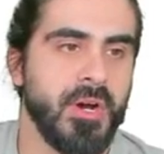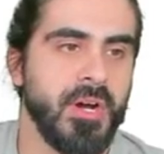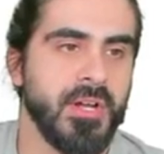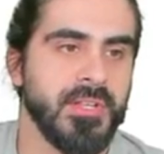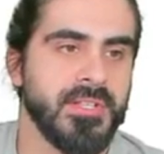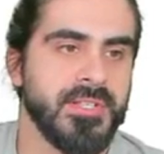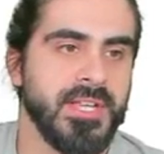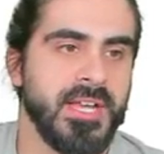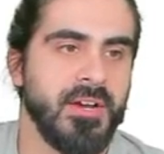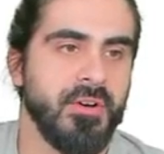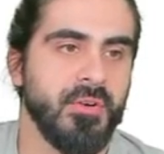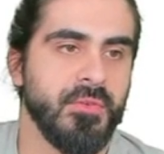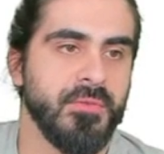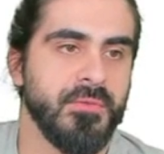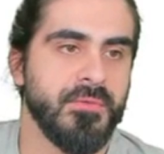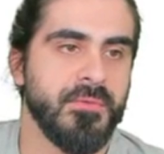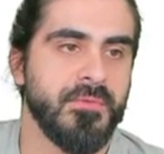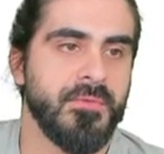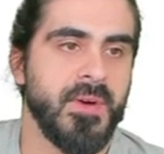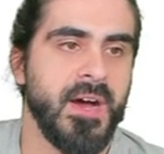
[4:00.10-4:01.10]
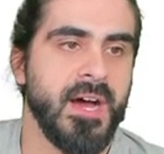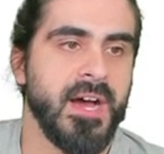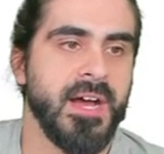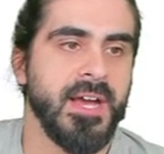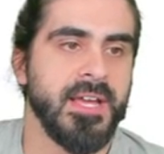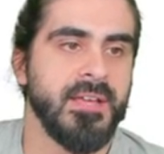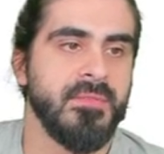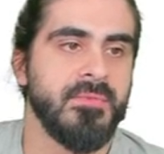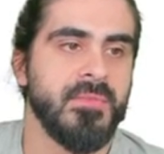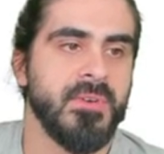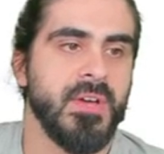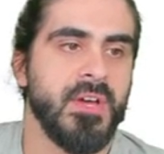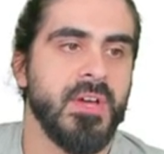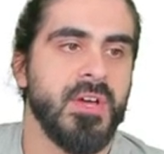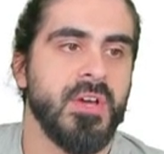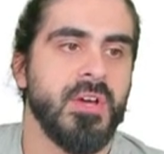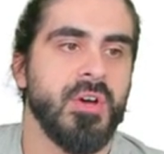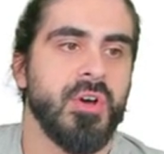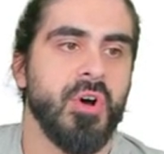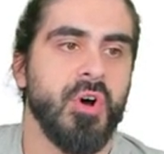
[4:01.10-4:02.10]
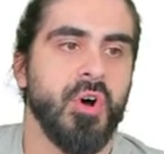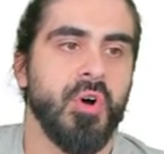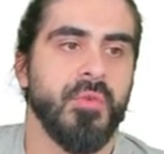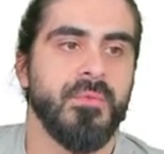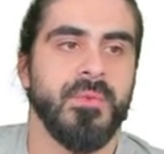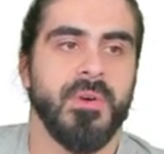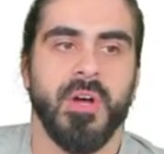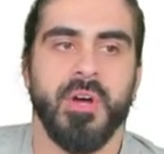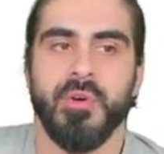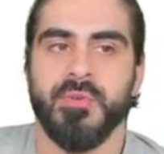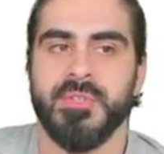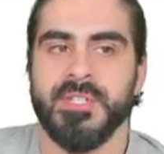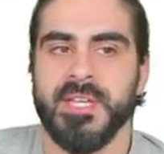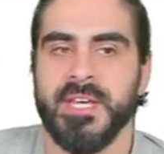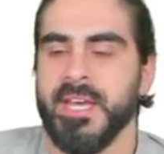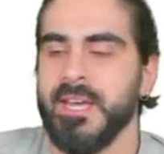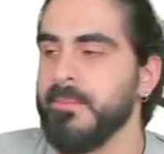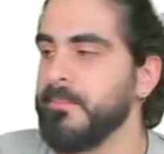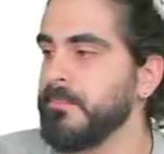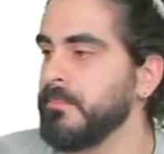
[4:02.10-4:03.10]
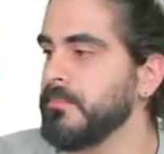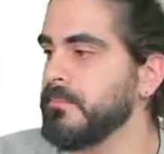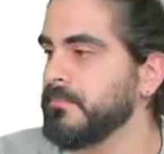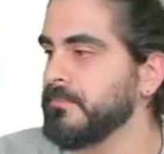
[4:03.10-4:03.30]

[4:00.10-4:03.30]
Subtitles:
parts out of 5 of O to M.